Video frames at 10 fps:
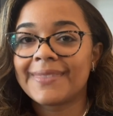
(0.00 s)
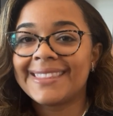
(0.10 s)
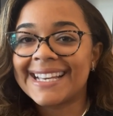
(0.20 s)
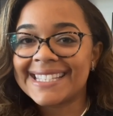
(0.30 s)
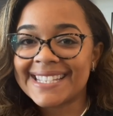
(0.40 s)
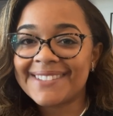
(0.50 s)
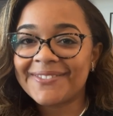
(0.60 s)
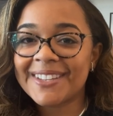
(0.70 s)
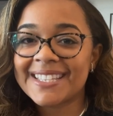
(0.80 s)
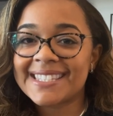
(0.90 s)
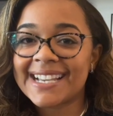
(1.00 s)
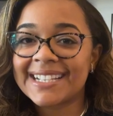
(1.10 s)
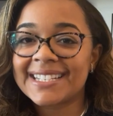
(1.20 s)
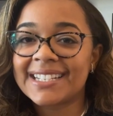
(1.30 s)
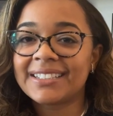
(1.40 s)
That's it for this
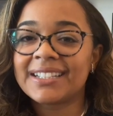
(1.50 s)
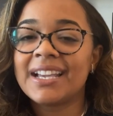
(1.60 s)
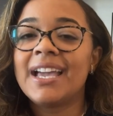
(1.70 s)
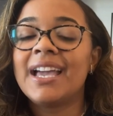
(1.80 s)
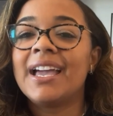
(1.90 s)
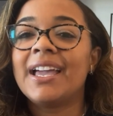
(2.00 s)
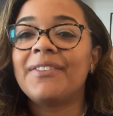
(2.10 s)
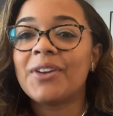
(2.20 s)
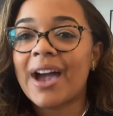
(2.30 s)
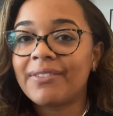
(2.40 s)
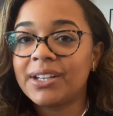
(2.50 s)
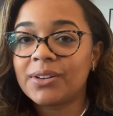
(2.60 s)
section. If you have any